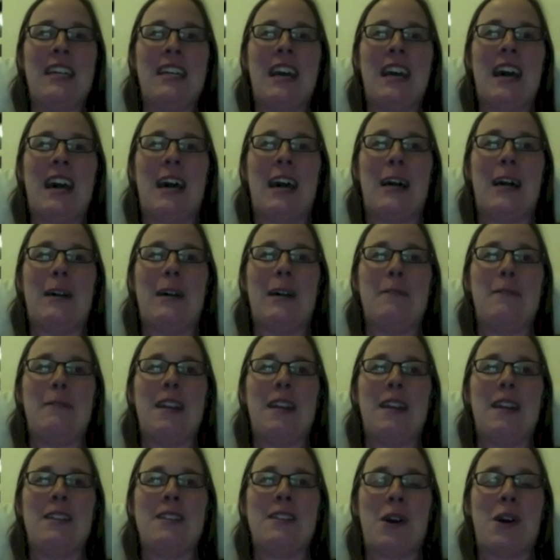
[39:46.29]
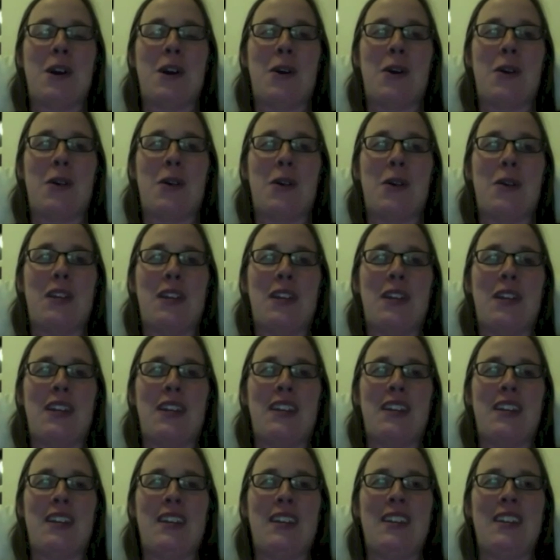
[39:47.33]
Um, and so
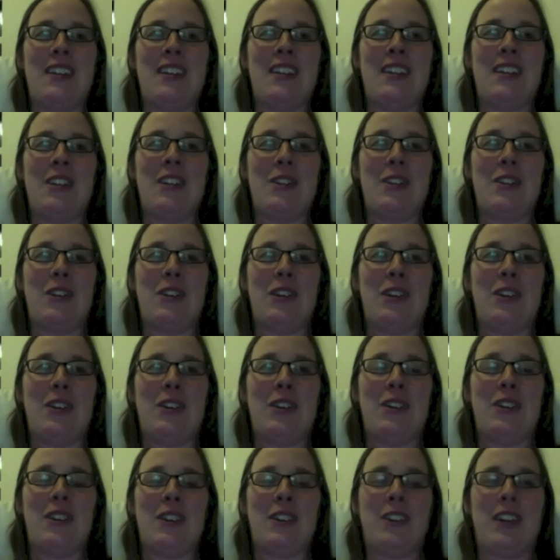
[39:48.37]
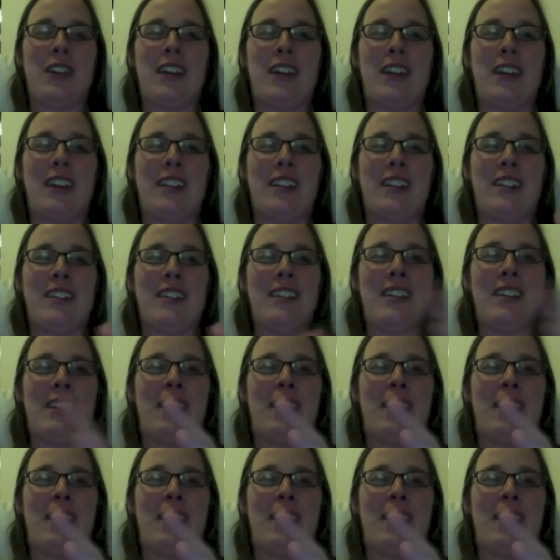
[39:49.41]
you're, you're, you're getting